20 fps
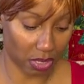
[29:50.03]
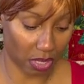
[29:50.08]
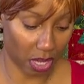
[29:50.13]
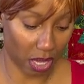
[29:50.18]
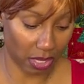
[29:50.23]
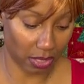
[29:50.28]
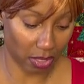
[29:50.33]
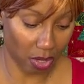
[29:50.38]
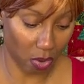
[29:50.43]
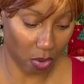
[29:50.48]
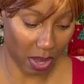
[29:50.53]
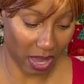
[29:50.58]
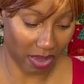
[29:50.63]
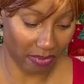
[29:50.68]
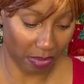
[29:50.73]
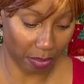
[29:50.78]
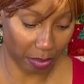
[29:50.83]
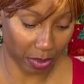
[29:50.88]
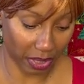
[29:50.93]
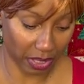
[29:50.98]
I know I have
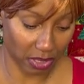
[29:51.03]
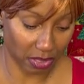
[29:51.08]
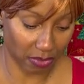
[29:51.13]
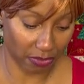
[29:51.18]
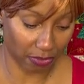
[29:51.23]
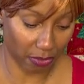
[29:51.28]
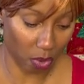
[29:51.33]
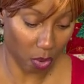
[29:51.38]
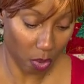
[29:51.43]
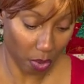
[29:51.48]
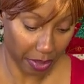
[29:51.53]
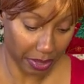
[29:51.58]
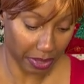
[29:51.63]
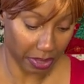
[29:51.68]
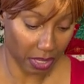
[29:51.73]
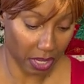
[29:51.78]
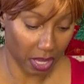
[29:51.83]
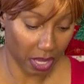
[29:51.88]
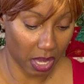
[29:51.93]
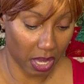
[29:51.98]
a place for it,
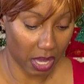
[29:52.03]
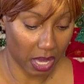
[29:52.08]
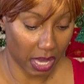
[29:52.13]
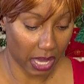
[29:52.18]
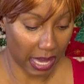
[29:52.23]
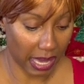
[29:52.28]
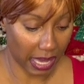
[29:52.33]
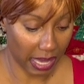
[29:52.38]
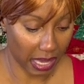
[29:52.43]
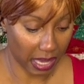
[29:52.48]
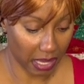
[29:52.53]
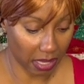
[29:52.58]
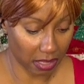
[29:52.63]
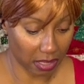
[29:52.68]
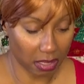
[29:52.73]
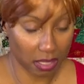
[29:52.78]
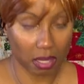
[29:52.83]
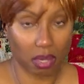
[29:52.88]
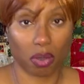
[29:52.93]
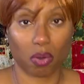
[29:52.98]
and
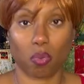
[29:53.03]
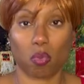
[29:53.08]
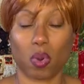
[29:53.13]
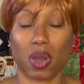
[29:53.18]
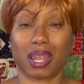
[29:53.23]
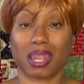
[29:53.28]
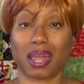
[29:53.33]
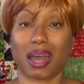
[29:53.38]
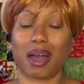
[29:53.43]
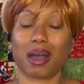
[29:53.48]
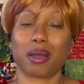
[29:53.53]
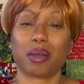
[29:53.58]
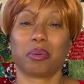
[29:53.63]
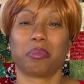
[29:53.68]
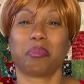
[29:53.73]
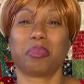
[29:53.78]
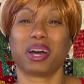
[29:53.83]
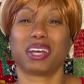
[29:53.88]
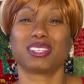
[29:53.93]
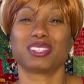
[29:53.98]
voila, my
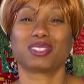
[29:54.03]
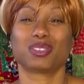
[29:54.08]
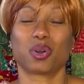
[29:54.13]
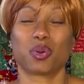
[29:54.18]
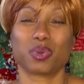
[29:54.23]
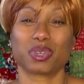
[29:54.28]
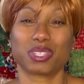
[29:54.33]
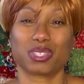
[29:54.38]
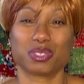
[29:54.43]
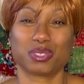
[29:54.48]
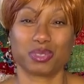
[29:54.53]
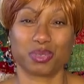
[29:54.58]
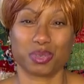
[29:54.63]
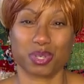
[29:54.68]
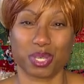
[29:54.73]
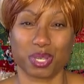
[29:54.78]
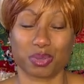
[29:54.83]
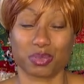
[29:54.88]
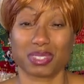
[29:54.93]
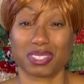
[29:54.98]
sewing studio
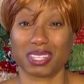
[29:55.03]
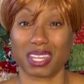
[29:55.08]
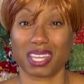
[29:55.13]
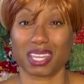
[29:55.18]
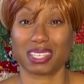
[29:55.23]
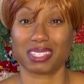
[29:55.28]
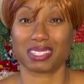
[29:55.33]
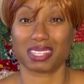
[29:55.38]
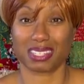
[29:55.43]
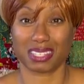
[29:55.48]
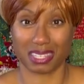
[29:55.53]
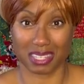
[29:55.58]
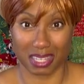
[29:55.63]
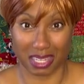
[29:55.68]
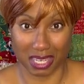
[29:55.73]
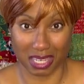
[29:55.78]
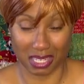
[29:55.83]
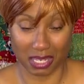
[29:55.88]
stays neat.